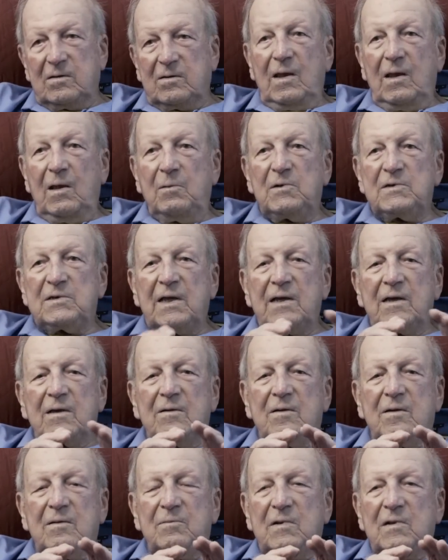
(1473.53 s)
It was like
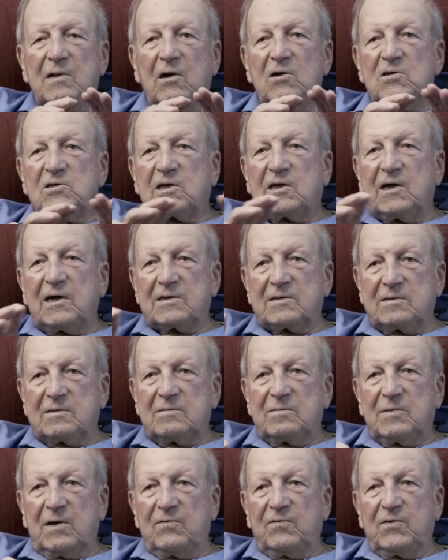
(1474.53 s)
a large cut
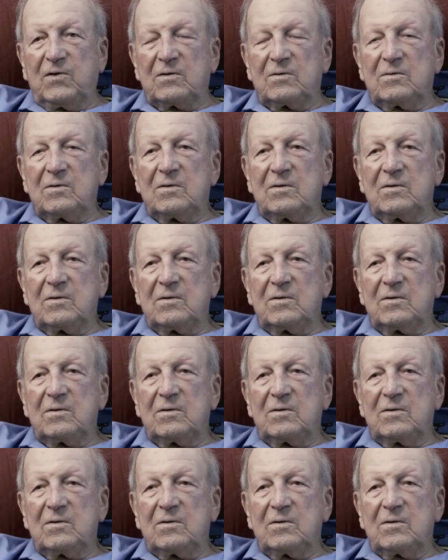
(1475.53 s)
in my foot.